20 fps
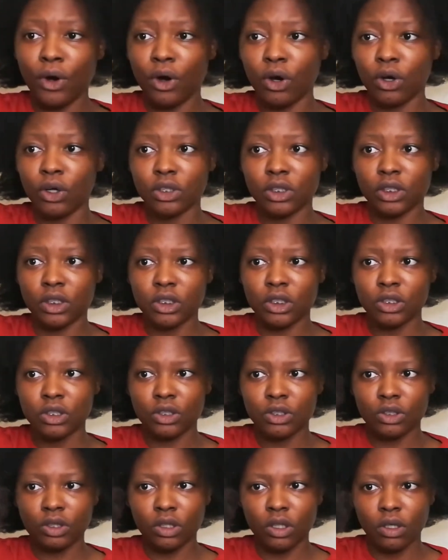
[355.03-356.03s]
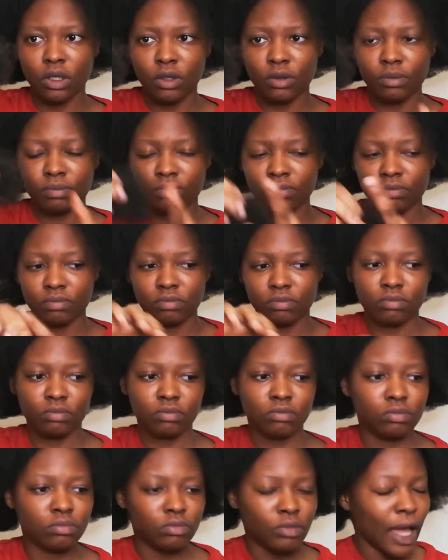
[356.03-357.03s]
I don't know if to you this is a
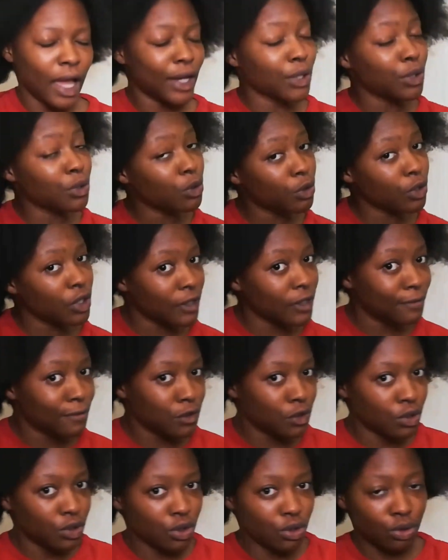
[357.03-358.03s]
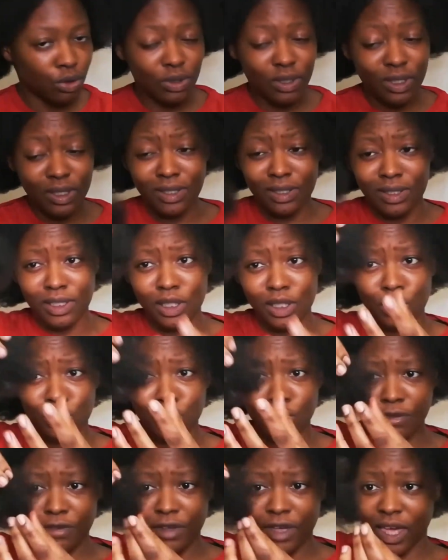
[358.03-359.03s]
lot of hair to
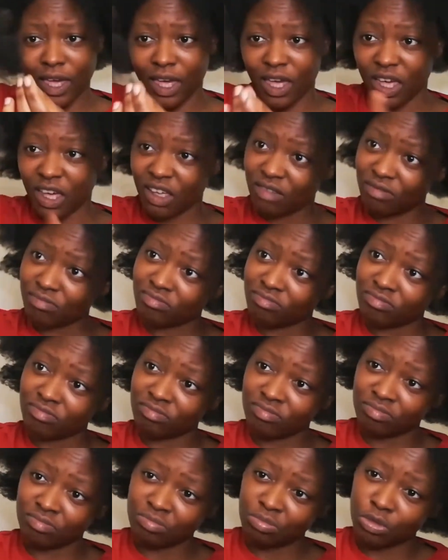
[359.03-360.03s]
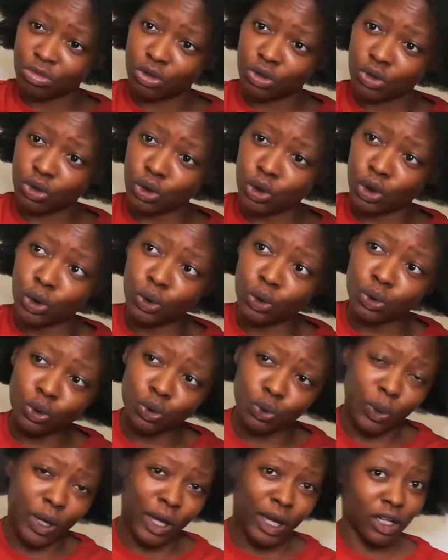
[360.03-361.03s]
lose while losing your hair,
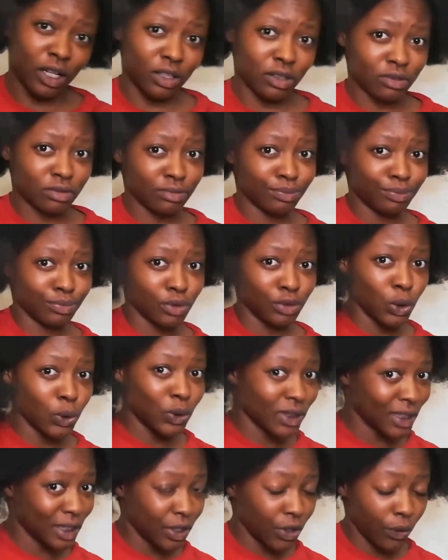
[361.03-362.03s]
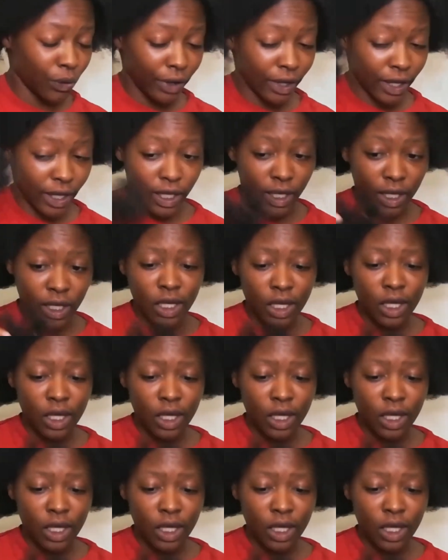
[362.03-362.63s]
but for me it's not